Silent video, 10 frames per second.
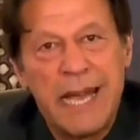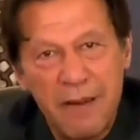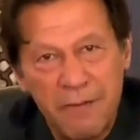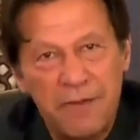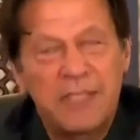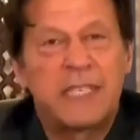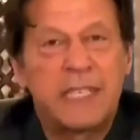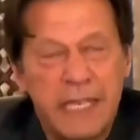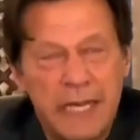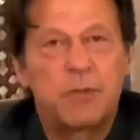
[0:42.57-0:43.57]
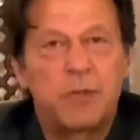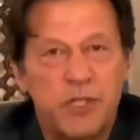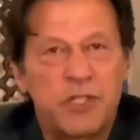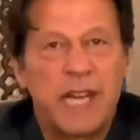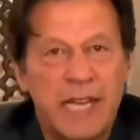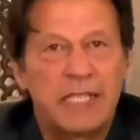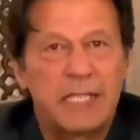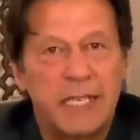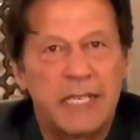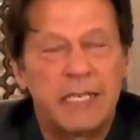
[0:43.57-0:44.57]
everything came to a
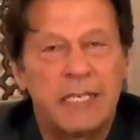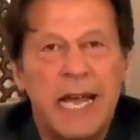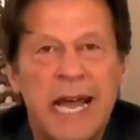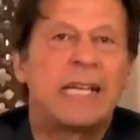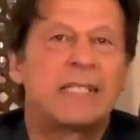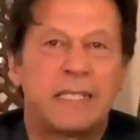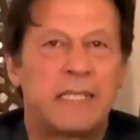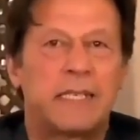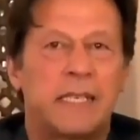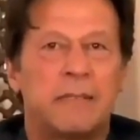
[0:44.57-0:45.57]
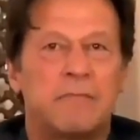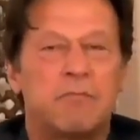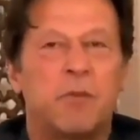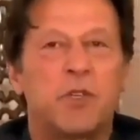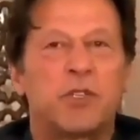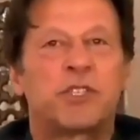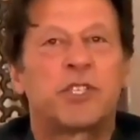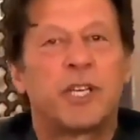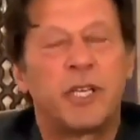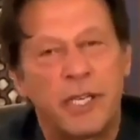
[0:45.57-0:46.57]
standstill as it did in
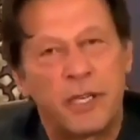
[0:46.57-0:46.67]
most uh,